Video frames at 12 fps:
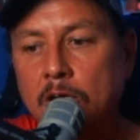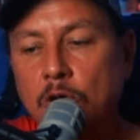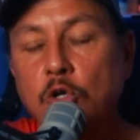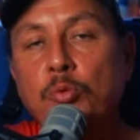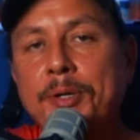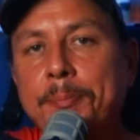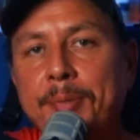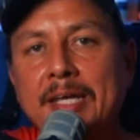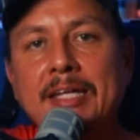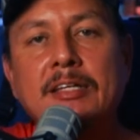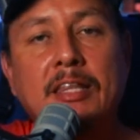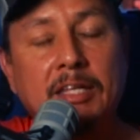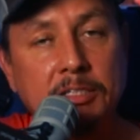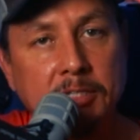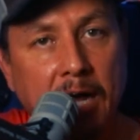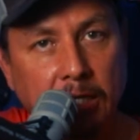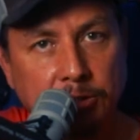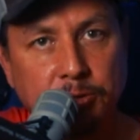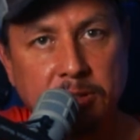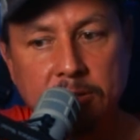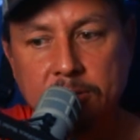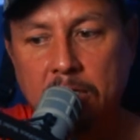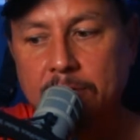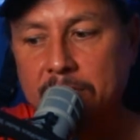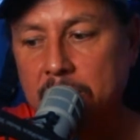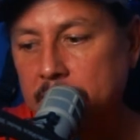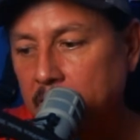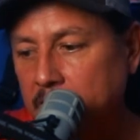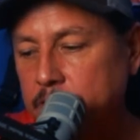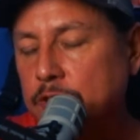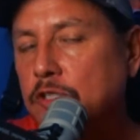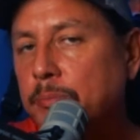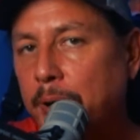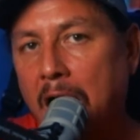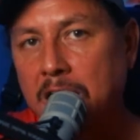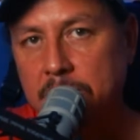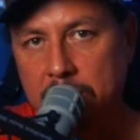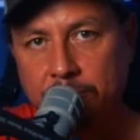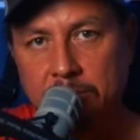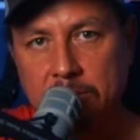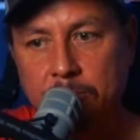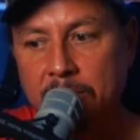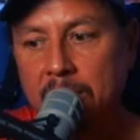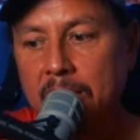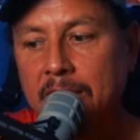who repeat the doctrines of logical positivism,